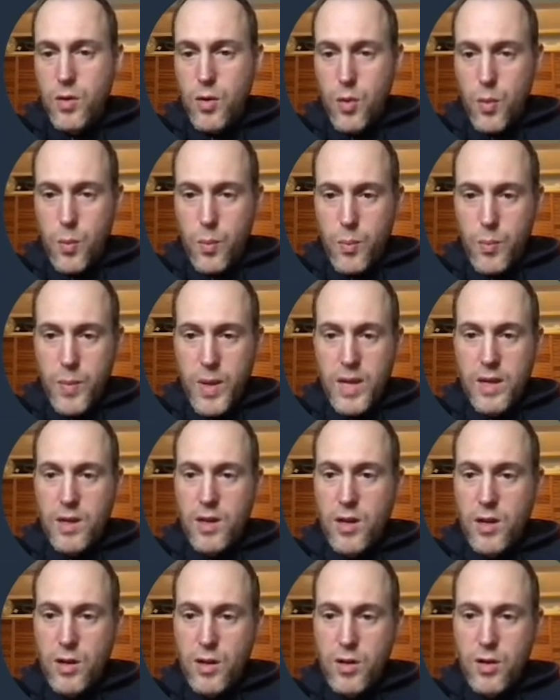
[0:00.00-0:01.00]
make
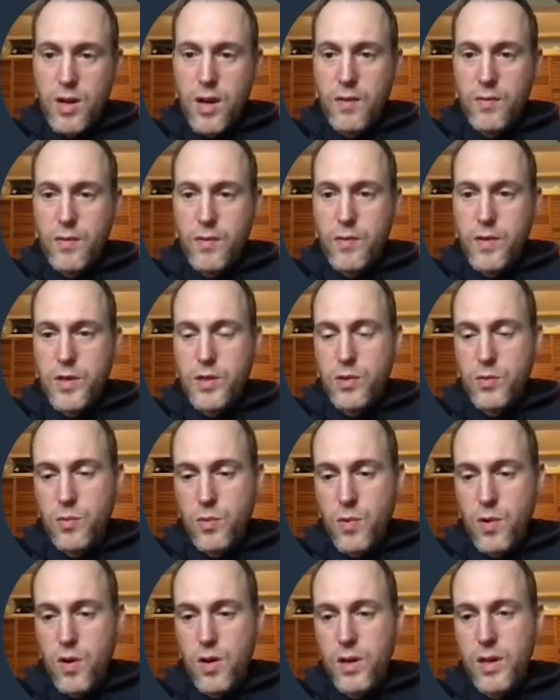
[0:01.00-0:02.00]
Lookout for Vision
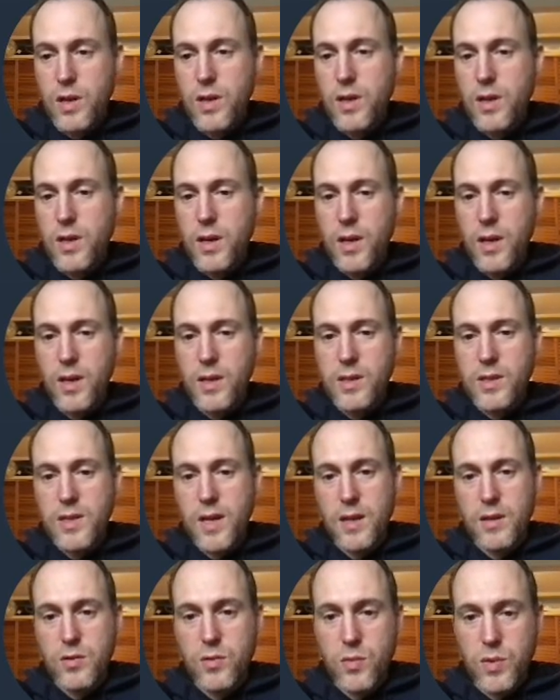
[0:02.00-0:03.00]
work
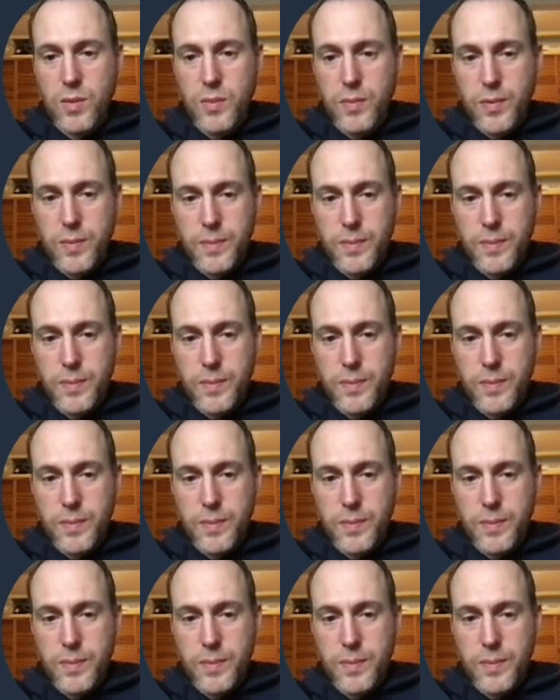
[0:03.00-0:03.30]
inside Tulip.